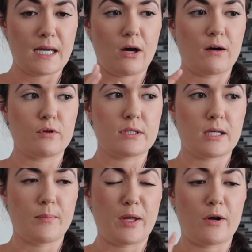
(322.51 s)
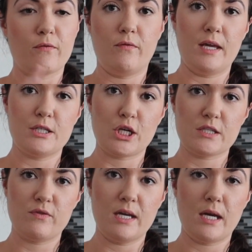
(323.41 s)
They offer some that are ve
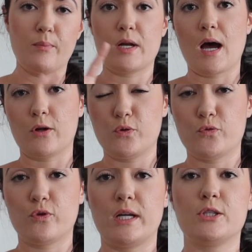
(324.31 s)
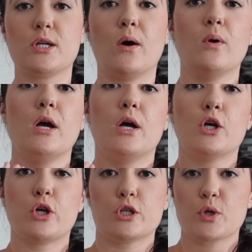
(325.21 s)
just vegan, but not gluten-free. So
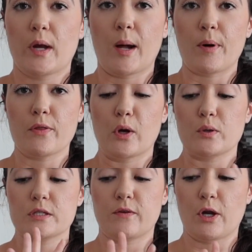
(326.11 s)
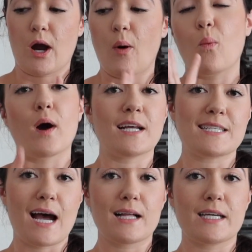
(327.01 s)
go to read up on those to figure out what
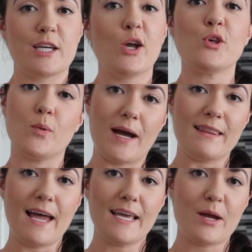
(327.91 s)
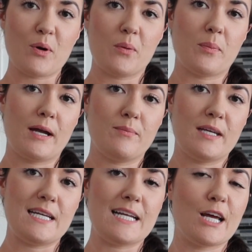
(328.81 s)
exactly you might like and what might
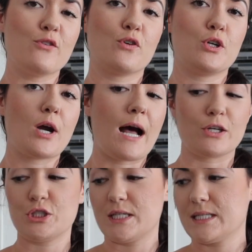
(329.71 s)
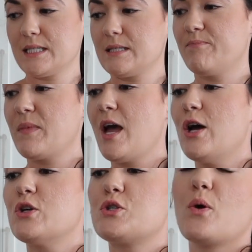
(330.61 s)
be needed for your allergens.
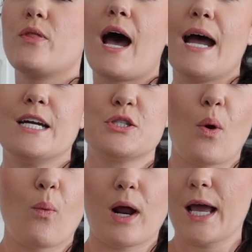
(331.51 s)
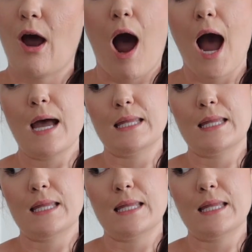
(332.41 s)
So that is what I got.